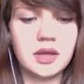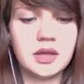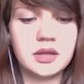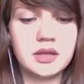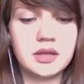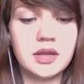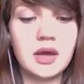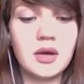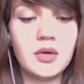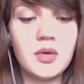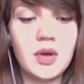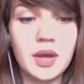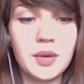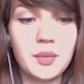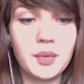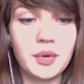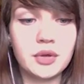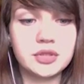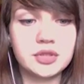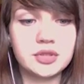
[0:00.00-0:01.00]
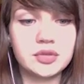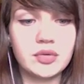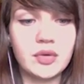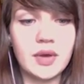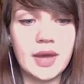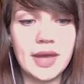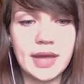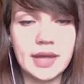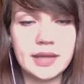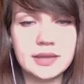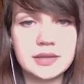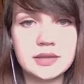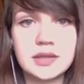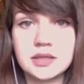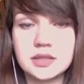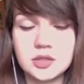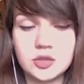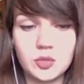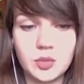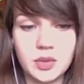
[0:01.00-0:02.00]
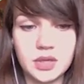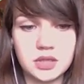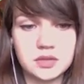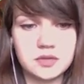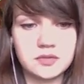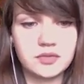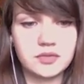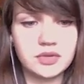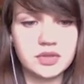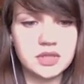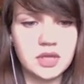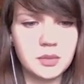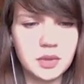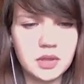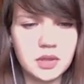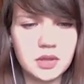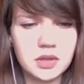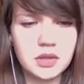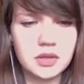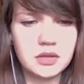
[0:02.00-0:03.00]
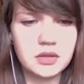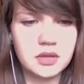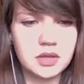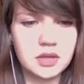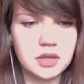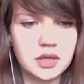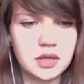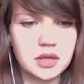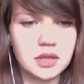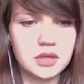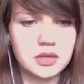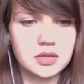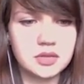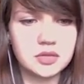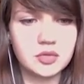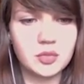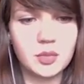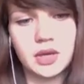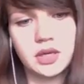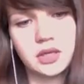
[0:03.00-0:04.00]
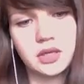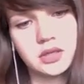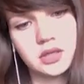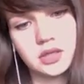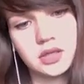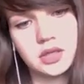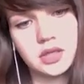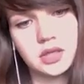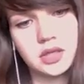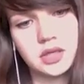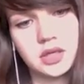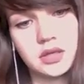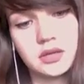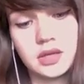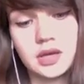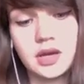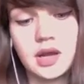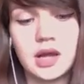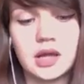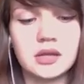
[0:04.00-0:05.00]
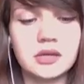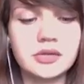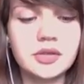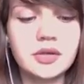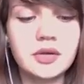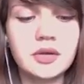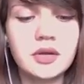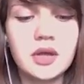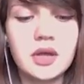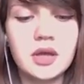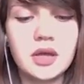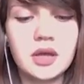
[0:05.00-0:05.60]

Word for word: And now I want to add the sub-IDs. For example, the sub-ID, the color,